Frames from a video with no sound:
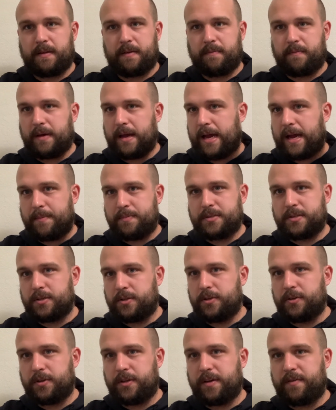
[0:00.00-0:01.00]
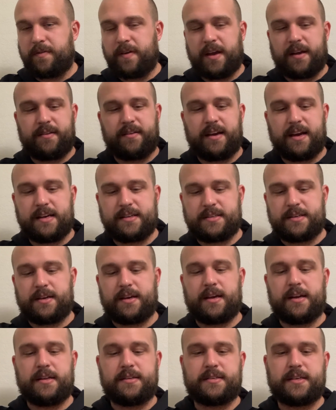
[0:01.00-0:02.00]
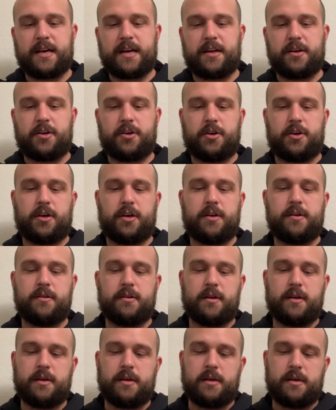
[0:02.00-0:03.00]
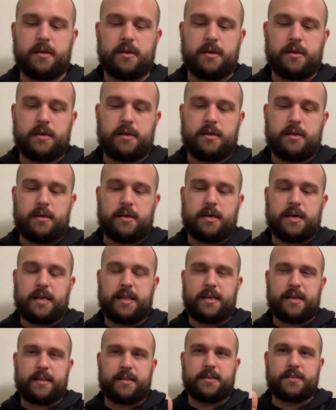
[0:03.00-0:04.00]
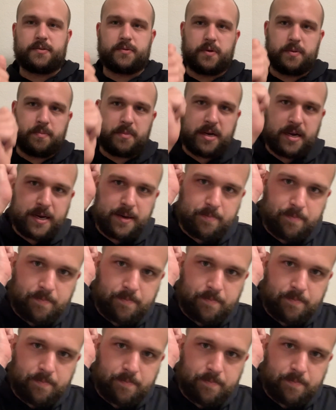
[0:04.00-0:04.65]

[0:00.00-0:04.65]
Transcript: Absolutely fantastic. And it's got a good, I think this one might,